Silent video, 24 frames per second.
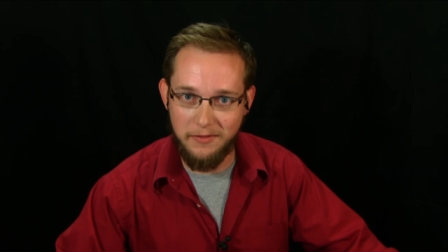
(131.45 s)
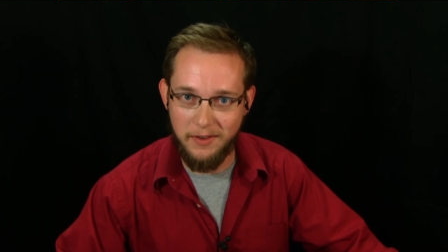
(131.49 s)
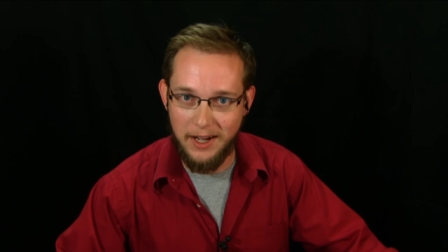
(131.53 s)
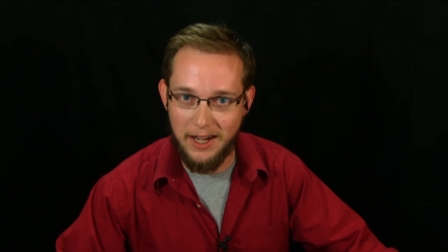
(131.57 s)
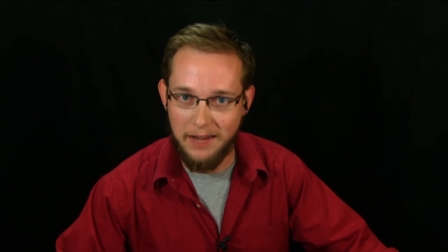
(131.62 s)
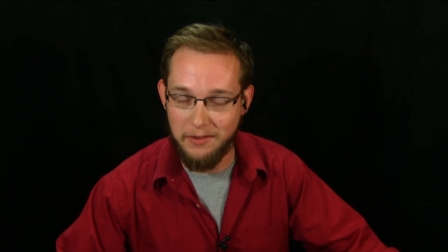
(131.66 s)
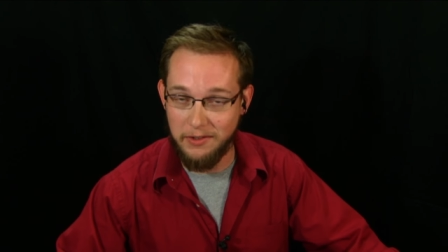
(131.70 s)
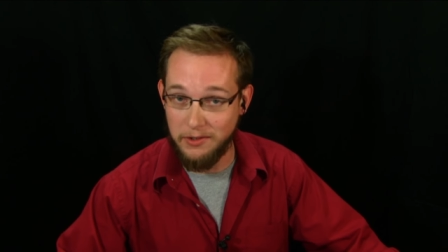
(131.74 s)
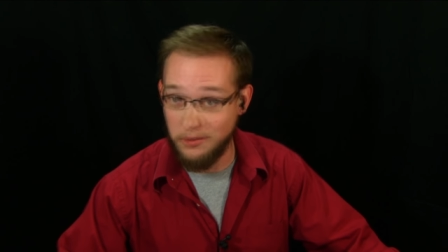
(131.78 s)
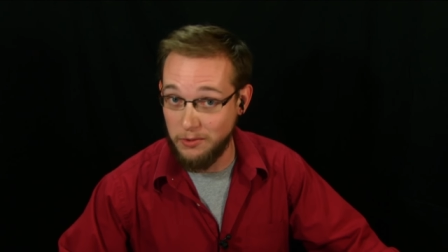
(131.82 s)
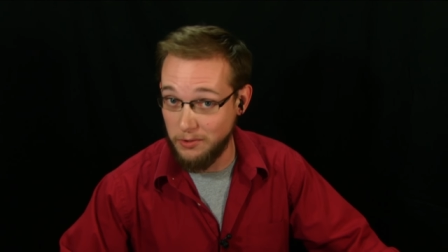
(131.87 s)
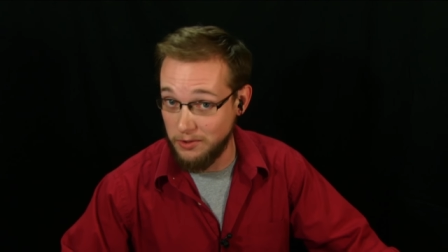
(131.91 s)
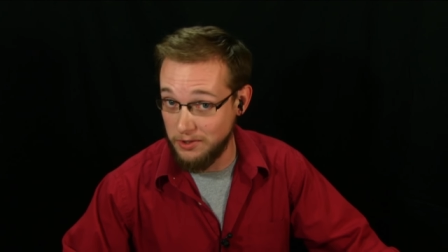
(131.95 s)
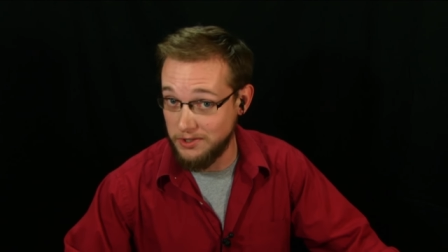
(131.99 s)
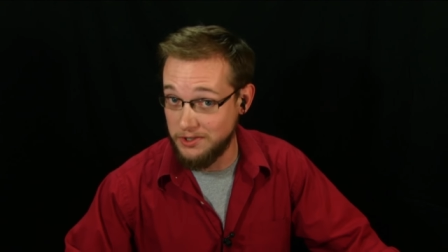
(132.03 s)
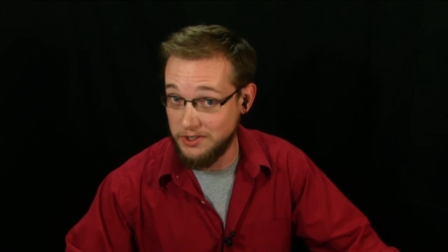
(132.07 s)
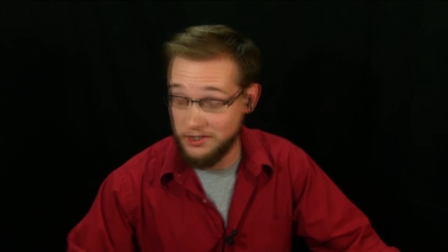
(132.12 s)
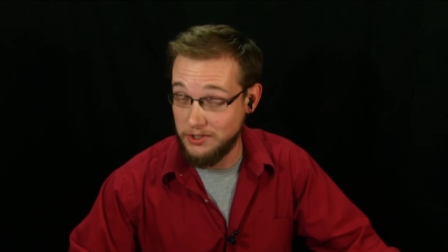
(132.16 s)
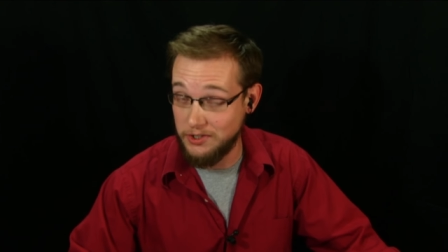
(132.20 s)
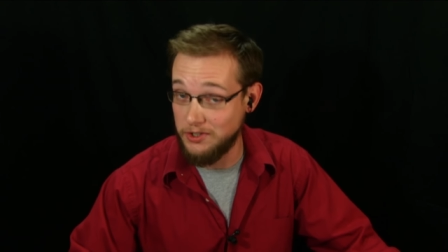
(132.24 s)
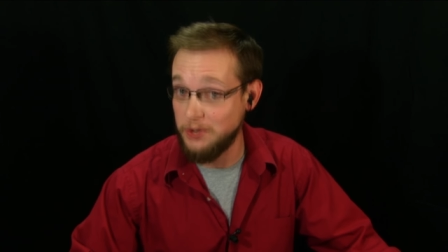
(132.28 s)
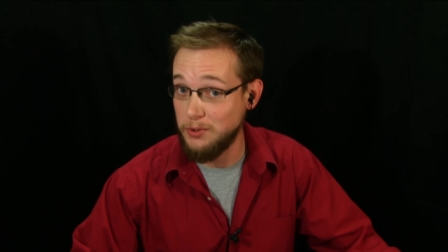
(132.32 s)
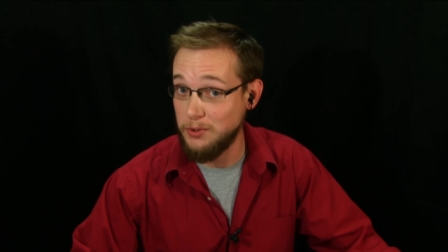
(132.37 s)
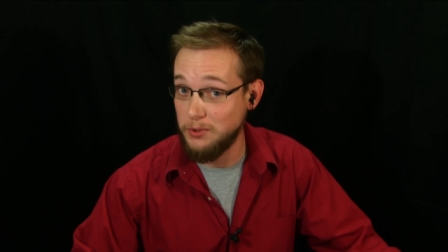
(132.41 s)
V in order to
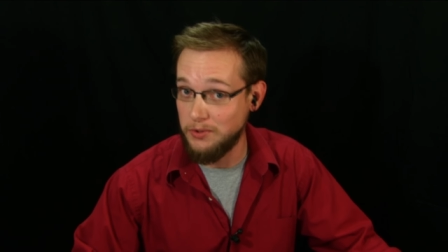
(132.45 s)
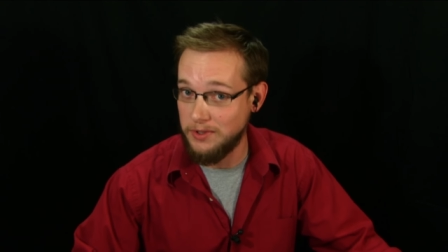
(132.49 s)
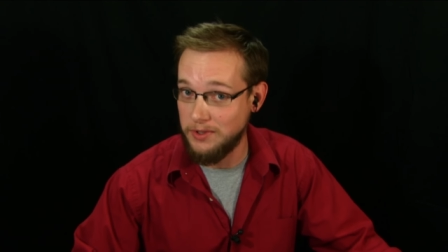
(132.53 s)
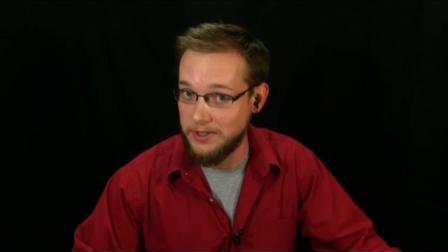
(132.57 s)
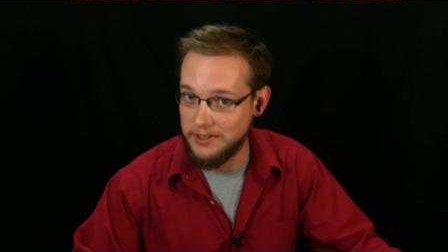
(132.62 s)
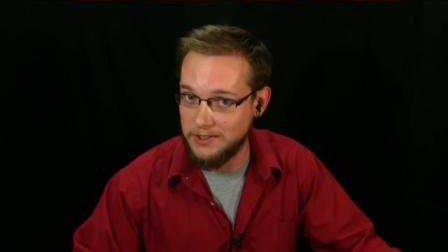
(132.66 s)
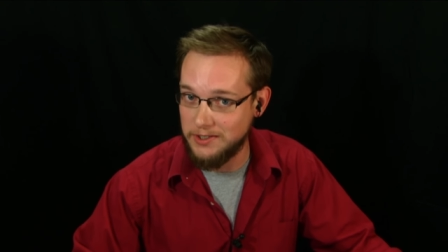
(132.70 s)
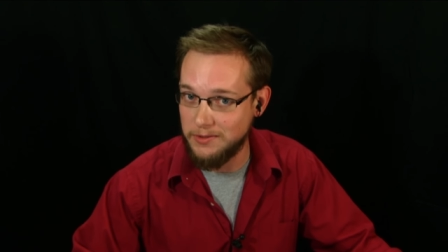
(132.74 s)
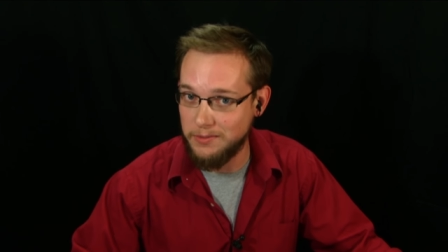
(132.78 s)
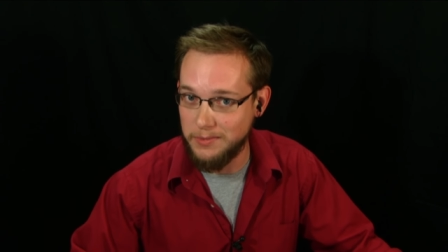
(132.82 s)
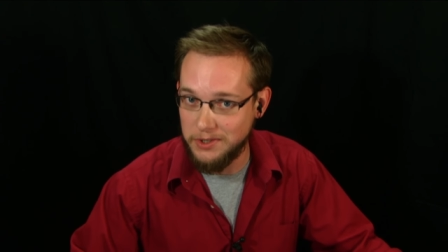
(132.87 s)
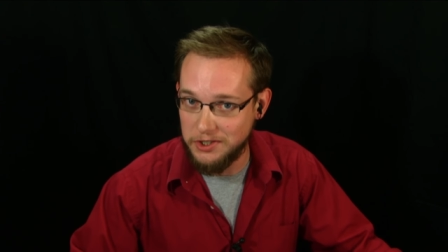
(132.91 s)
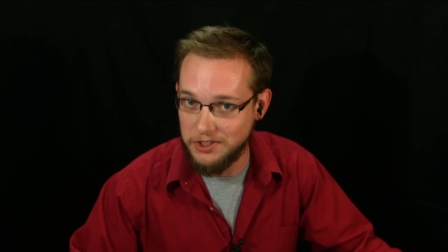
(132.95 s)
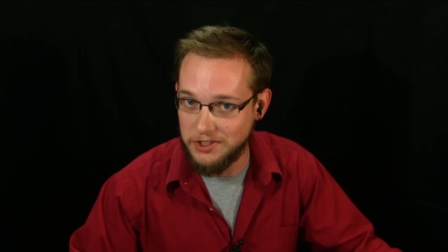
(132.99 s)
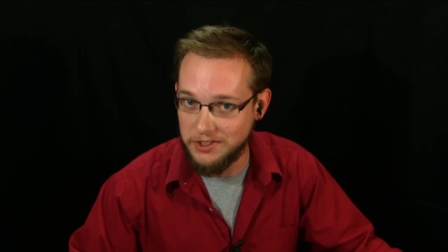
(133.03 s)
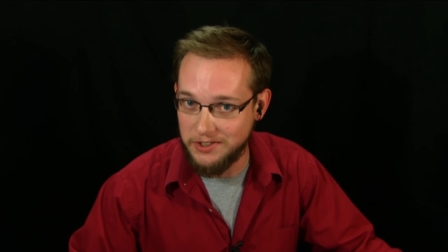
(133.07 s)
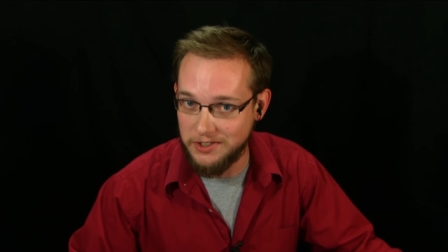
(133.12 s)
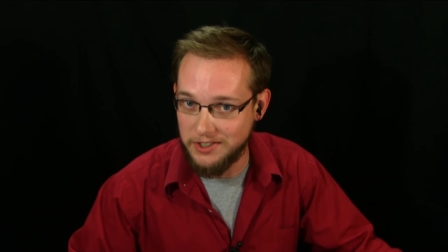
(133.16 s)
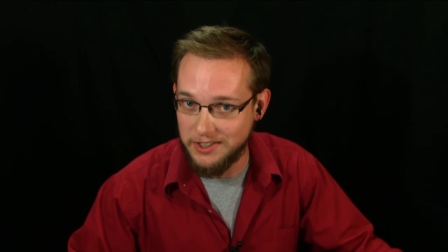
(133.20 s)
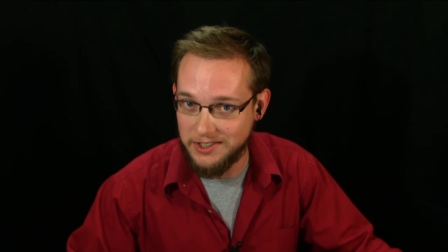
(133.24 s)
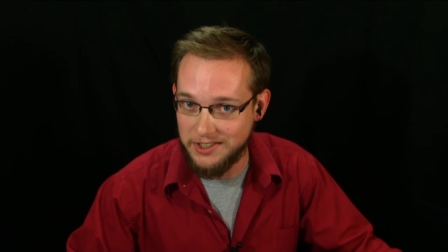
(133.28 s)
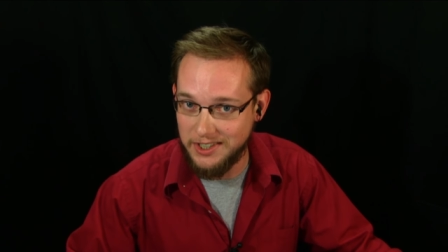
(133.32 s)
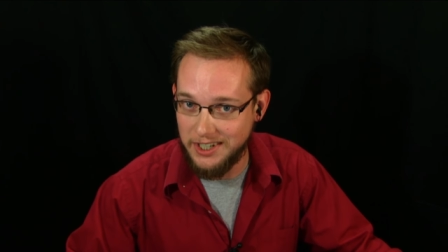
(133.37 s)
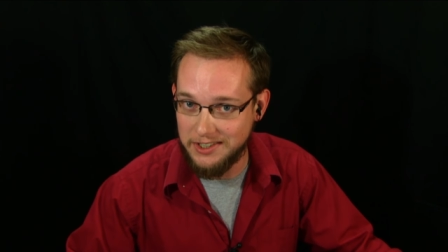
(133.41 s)
do this mission
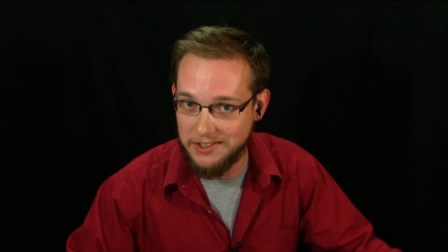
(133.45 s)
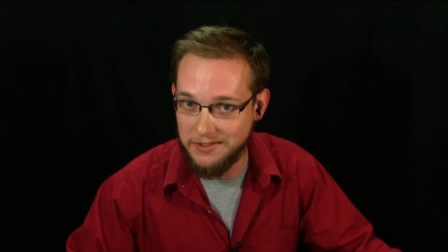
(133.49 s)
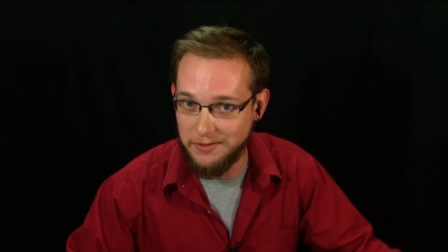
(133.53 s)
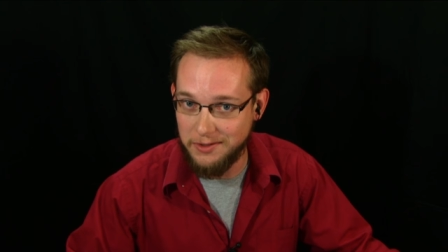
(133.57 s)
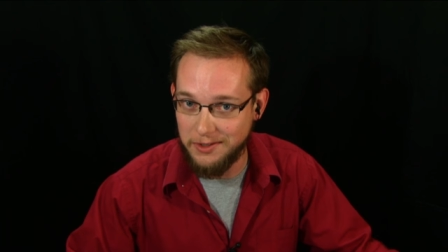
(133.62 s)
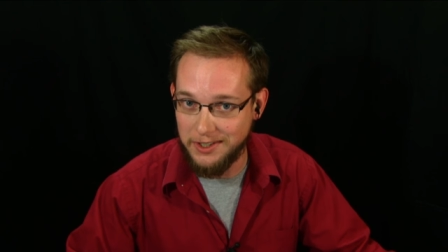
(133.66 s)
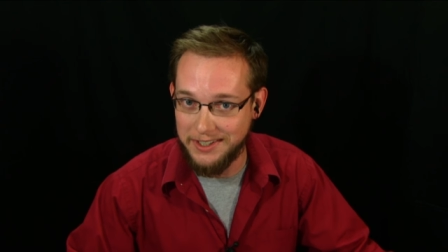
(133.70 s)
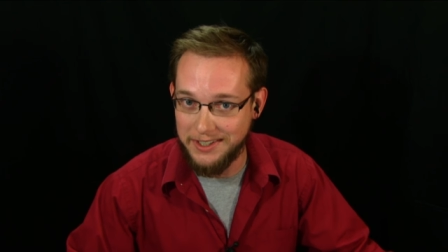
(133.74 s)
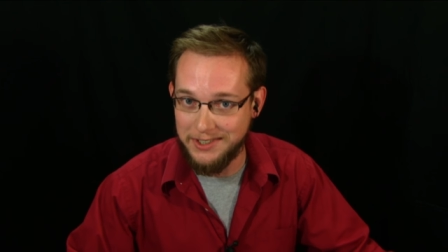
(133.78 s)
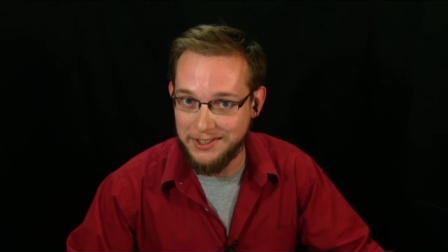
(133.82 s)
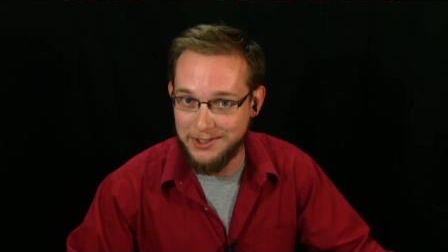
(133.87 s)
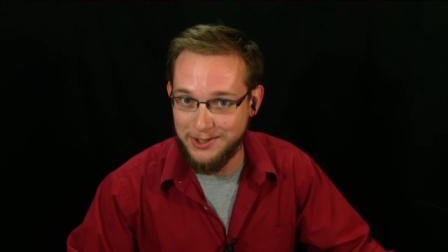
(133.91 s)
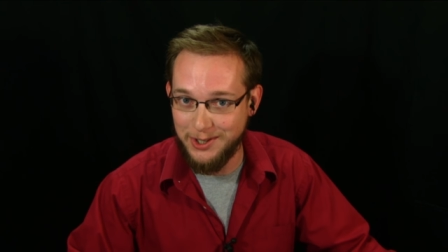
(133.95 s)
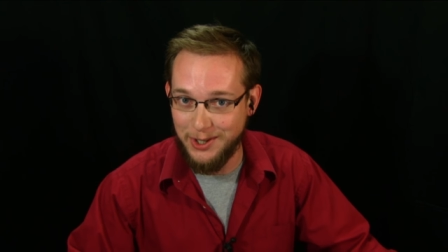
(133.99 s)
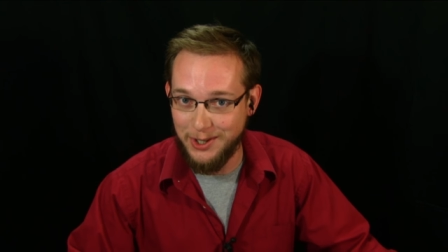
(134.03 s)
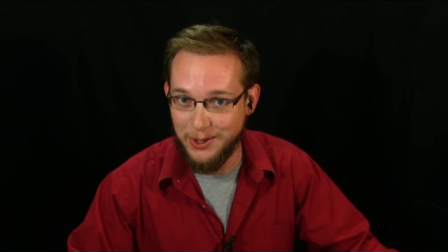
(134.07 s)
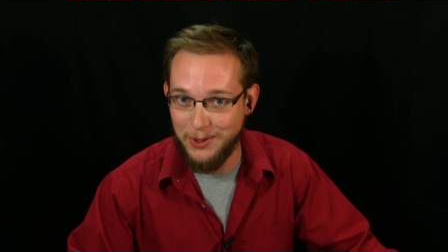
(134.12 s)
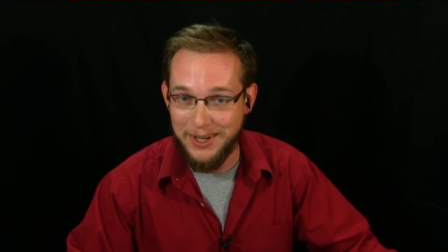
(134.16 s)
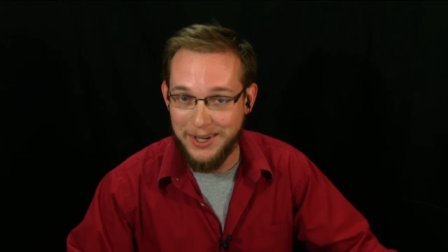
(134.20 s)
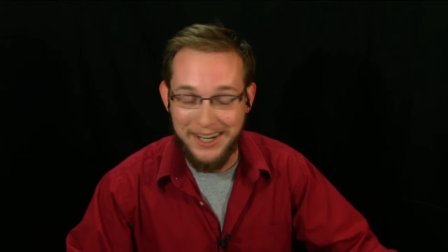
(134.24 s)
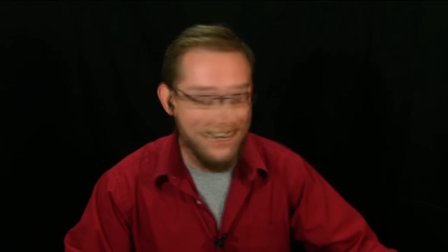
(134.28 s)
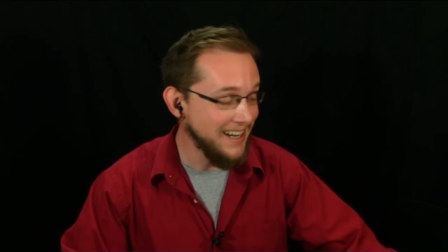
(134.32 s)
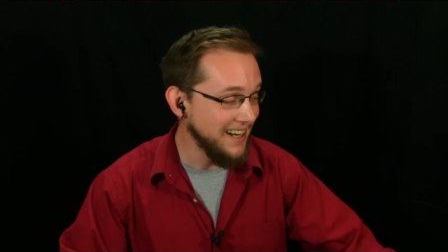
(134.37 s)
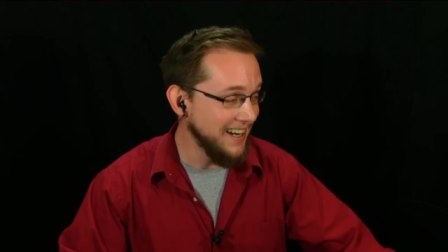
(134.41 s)
successfully.
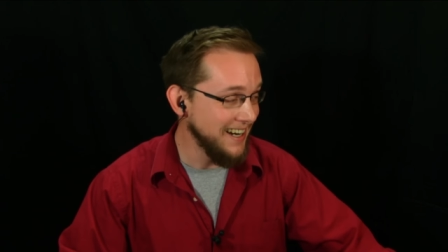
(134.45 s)
So